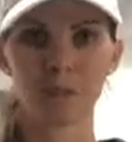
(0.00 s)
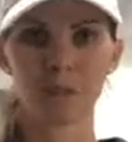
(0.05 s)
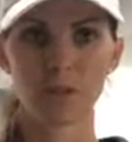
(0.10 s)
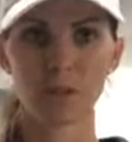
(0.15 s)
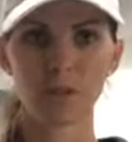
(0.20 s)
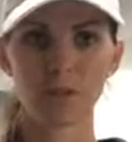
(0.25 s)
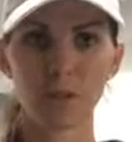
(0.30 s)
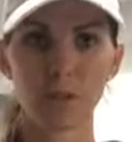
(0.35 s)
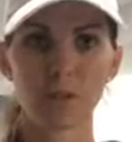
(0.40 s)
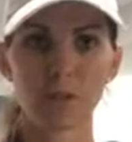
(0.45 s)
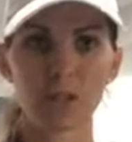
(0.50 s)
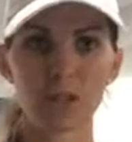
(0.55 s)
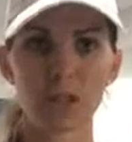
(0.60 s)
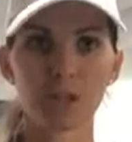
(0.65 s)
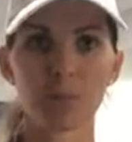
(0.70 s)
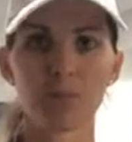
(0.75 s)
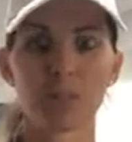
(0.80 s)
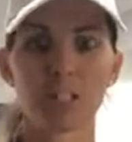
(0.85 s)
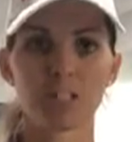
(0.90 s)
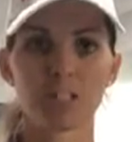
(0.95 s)
So number
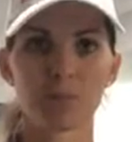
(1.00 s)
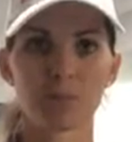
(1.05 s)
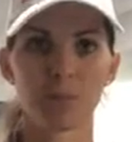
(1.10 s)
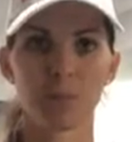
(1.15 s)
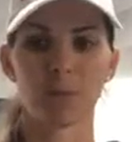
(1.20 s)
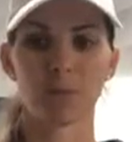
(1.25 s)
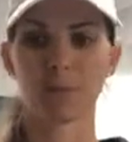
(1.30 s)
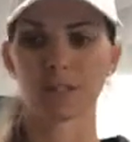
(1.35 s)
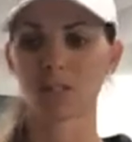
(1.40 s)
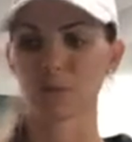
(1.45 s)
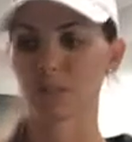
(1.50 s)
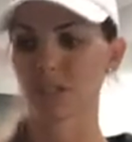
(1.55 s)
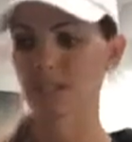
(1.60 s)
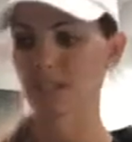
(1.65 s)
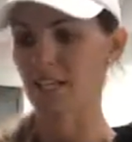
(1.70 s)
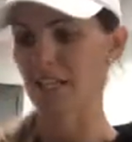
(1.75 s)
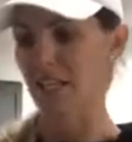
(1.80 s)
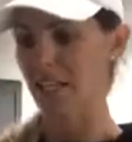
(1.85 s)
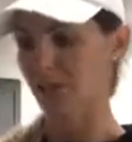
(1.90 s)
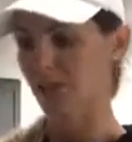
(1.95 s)
2 is to meal plan. So it's to
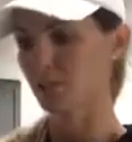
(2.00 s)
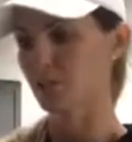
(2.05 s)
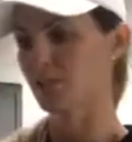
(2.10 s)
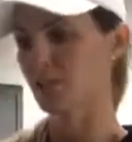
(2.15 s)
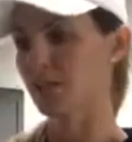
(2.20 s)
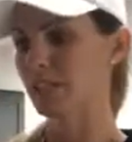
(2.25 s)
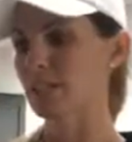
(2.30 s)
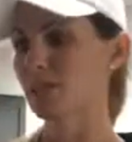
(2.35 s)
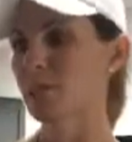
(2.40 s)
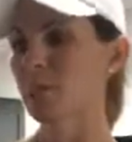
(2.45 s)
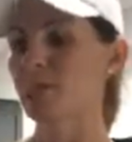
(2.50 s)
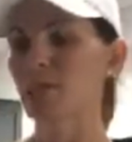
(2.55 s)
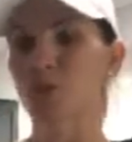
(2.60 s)
take those recipes,